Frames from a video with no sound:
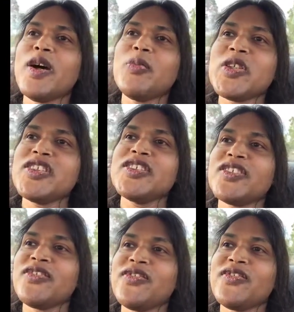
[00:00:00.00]

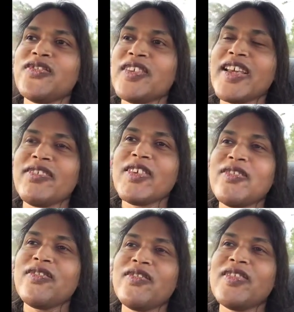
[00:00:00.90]
opposite of like
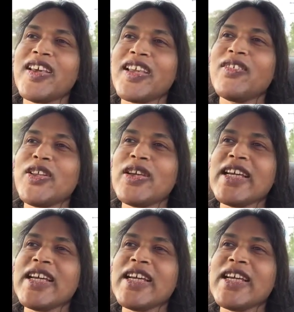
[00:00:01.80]
like when you